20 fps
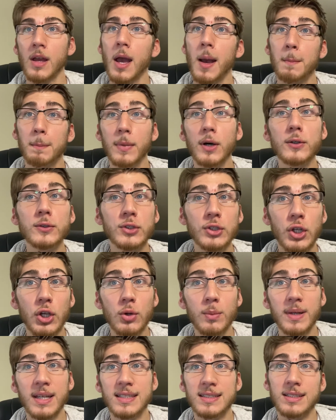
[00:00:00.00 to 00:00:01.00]
Most
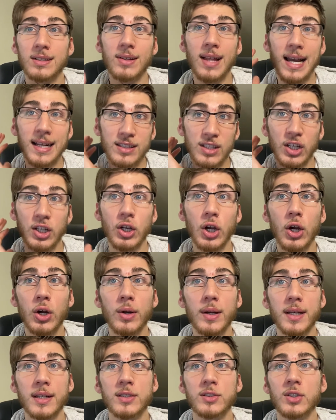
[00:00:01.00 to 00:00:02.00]
humans lack the
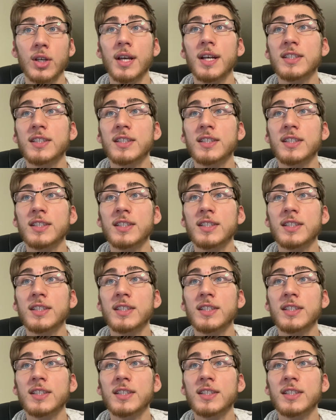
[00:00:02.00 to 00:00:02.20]
courage